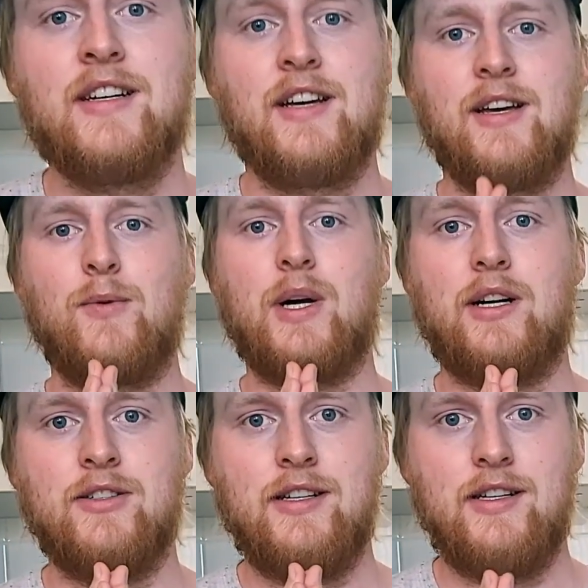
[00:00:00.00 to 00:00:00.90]

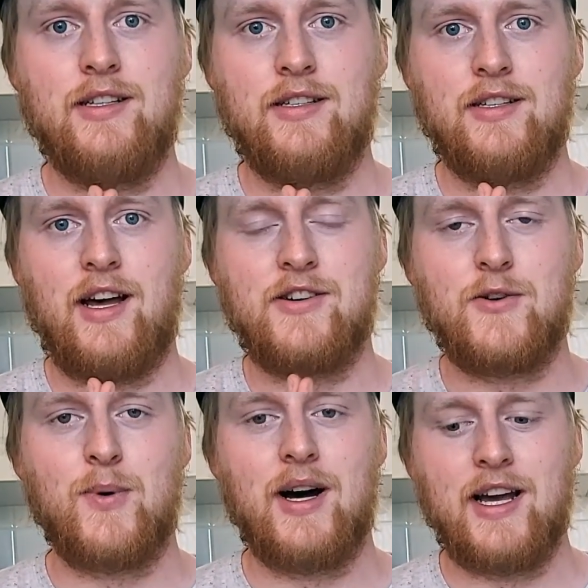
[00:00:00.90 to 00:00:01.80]
Well, I don't know
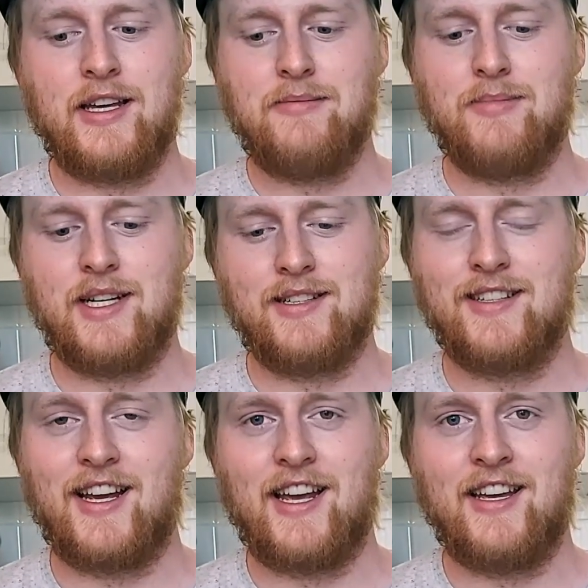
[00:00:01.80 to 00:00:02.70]
why, but
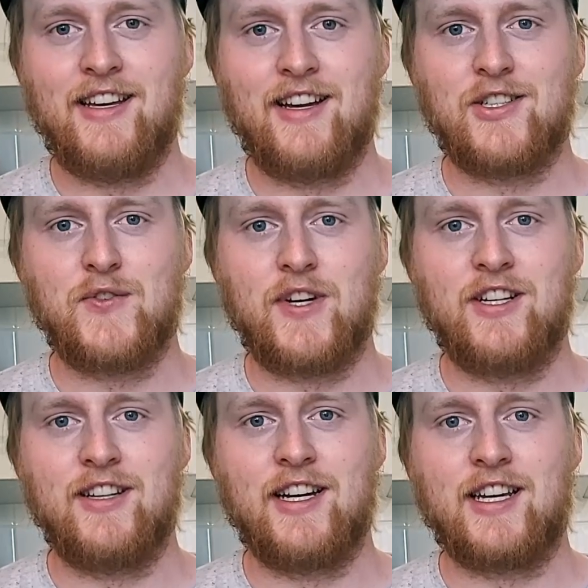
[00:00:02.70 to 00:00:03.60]
today I just felt
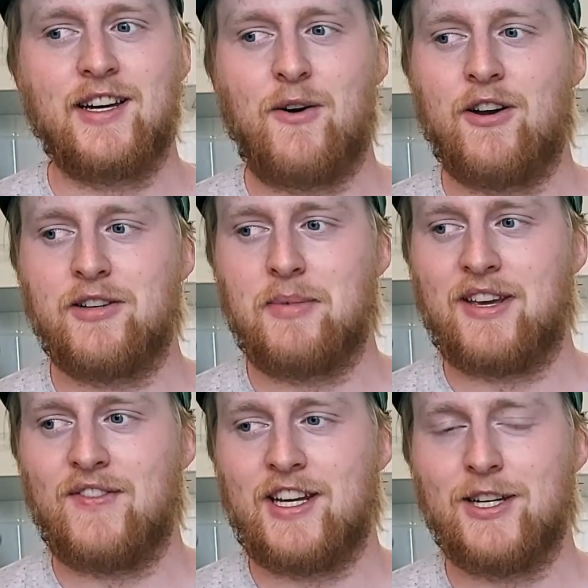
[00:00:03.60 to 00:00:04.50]
like I wanted to make a
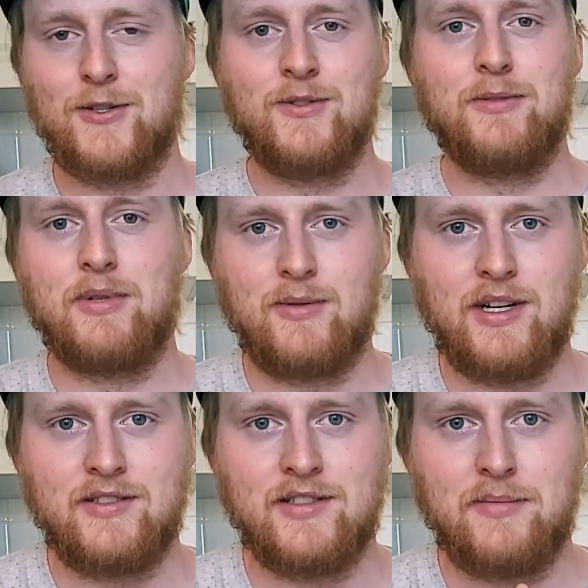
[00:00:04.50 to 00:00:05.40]
video. It's been a while
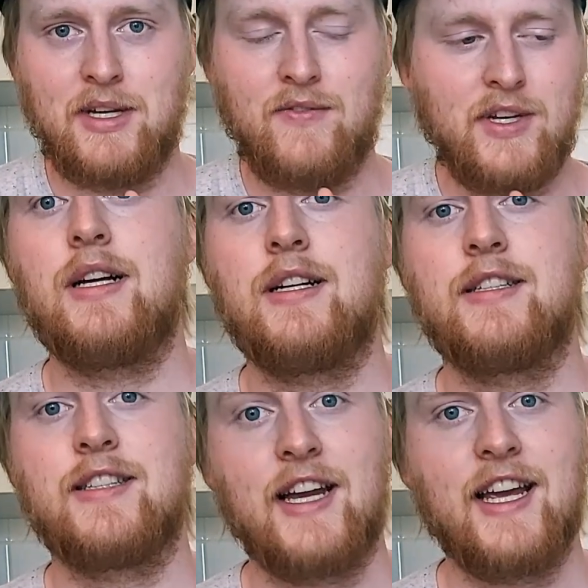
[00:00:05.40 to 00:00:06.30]
since I made a video.
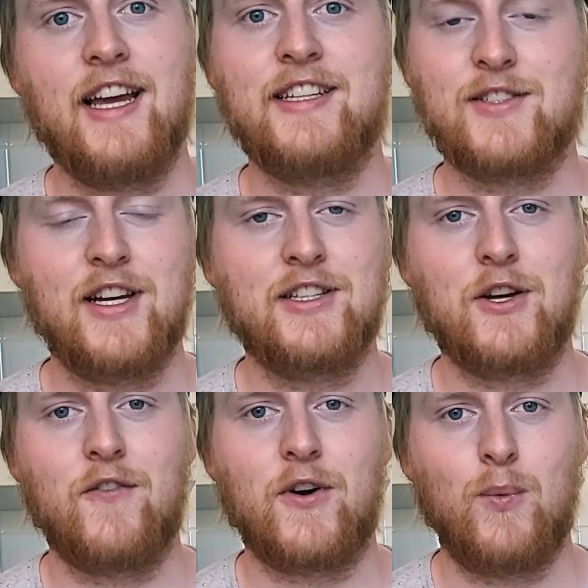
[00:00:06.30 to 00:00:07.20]
Today I decided to go
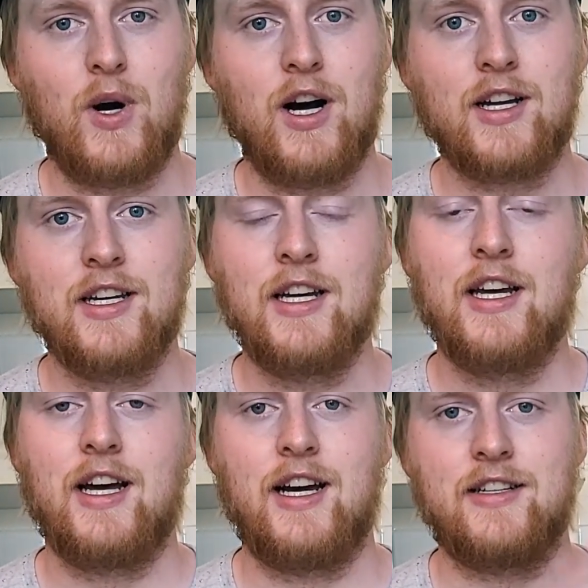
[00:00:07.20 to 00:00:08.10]
for a walk
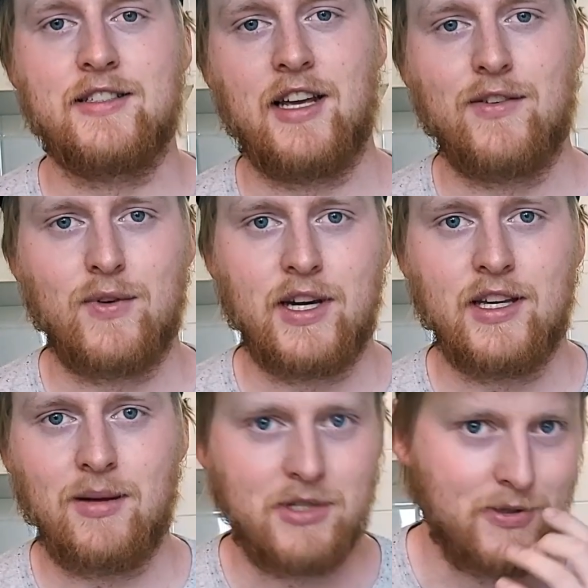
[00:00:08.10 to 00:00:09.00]
at Safeway. I've
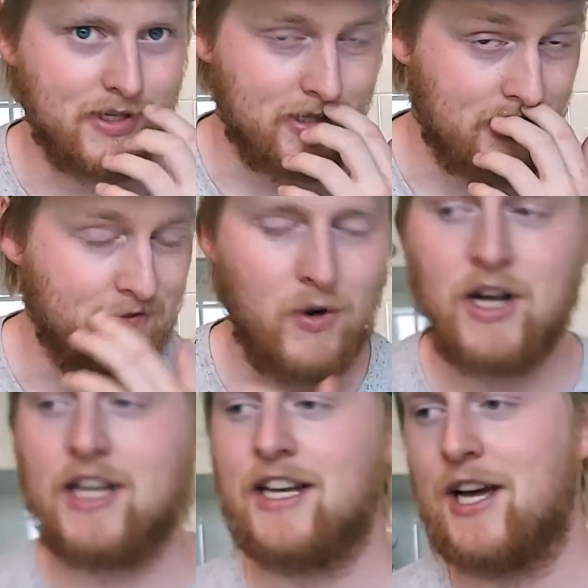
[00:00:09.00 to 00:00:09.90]
been doing a lot of
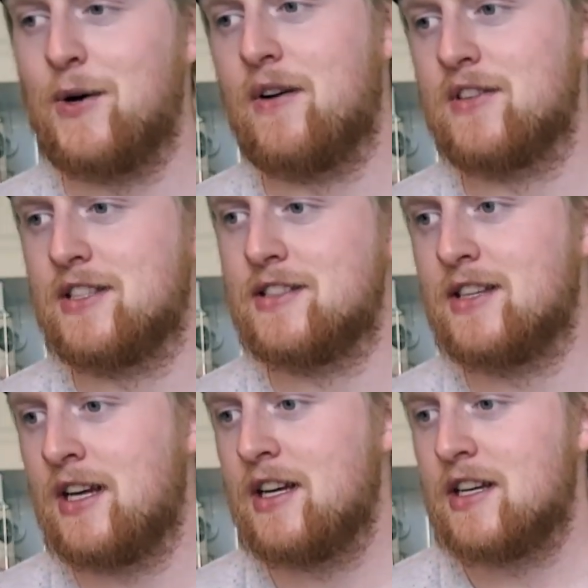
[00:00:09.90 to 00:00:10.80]
walking now ever since
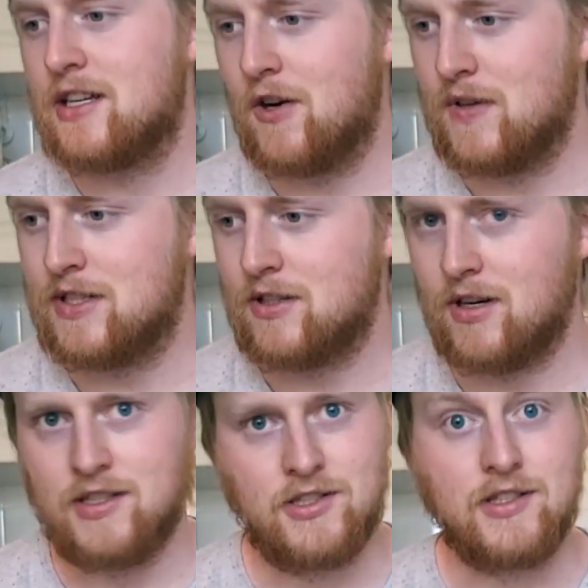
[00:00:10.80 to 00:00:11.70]
COVID
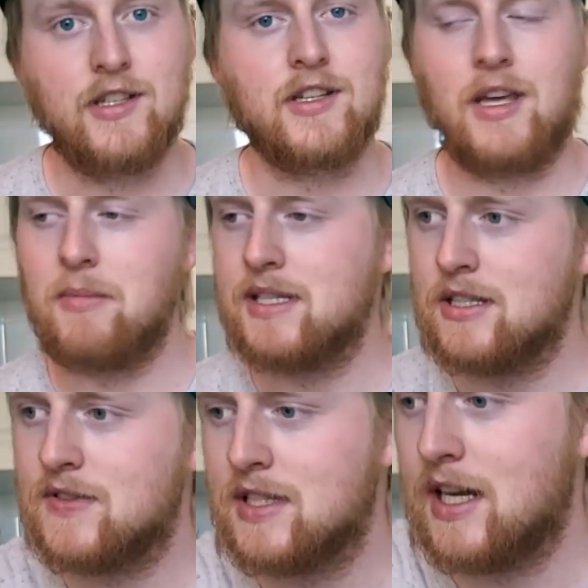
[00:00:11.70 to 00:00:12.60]
started, just to keep myself
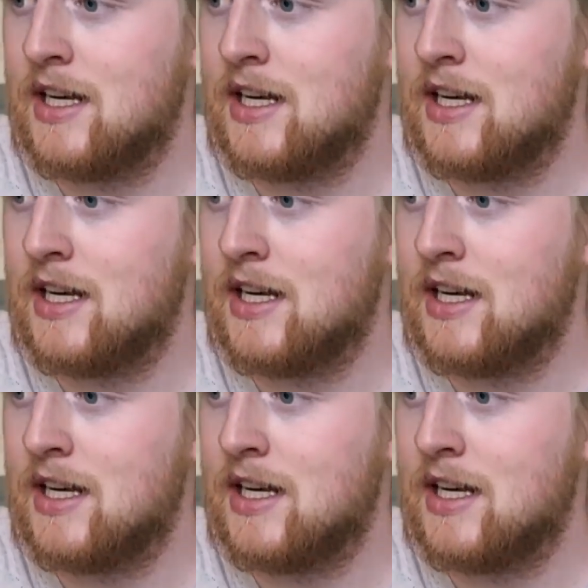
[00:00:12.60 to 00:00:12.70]
sane.